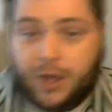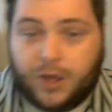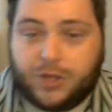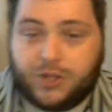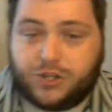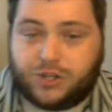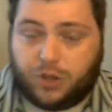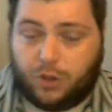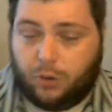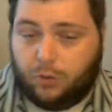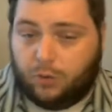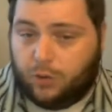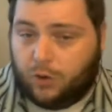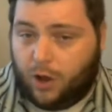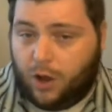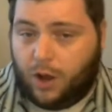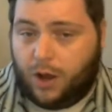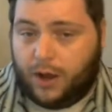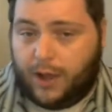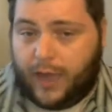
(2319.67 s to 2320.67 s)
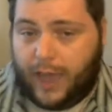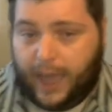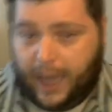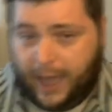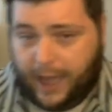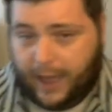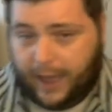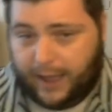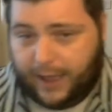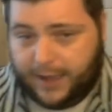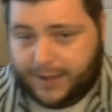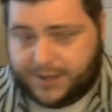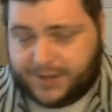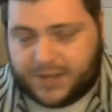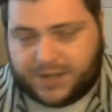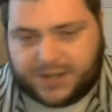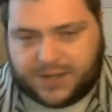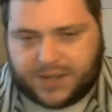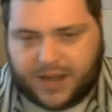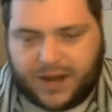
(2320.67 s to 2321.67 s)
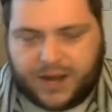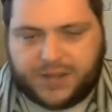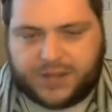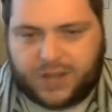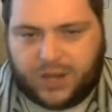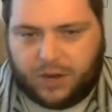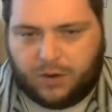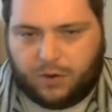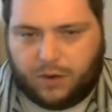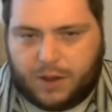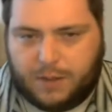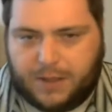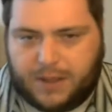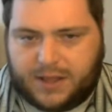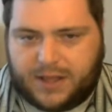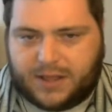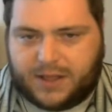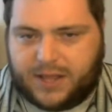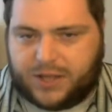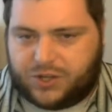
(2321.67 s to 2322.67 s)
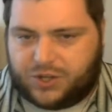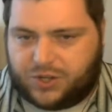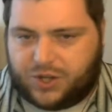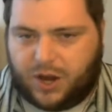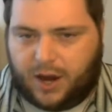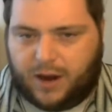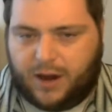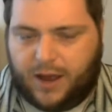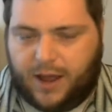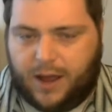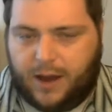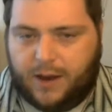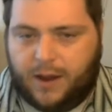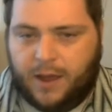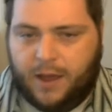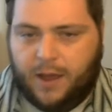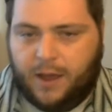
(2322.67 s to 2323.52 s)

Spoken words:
so long as it's a tenancy agreement that they started